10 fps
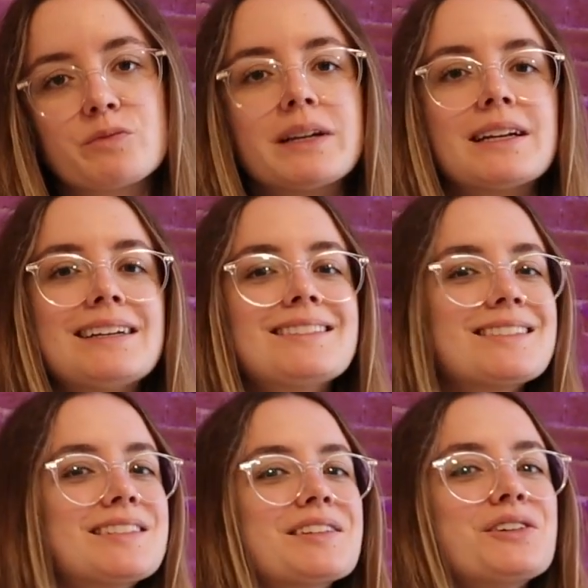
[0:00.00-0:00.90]
but it is
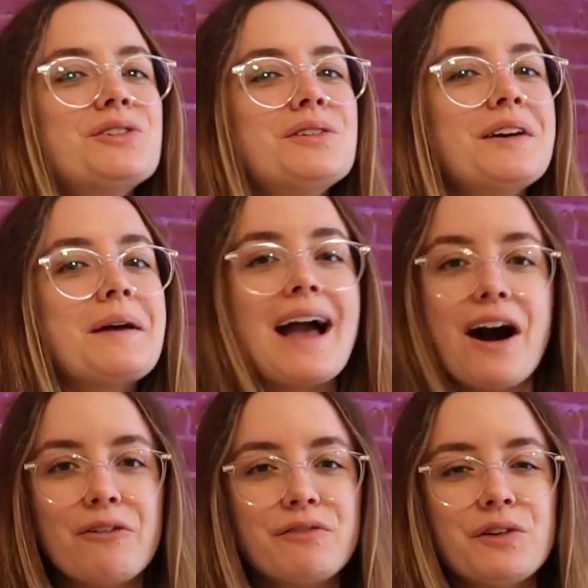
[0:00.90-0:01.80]
still
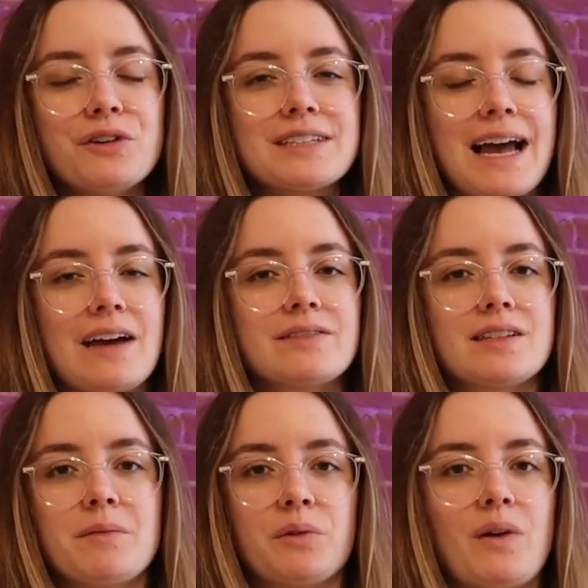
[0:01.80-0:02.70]
helpful to have
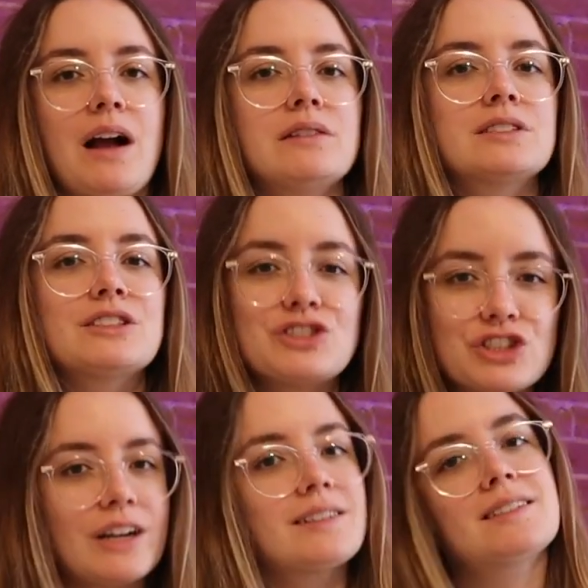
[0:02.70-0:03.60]
some around
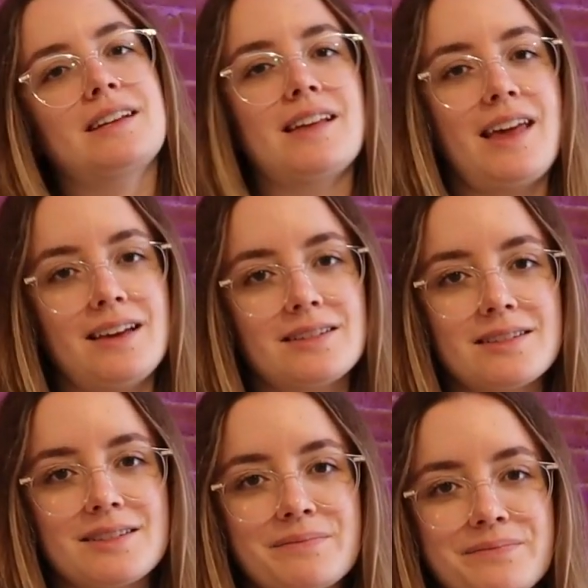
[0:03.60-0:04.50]
just in case.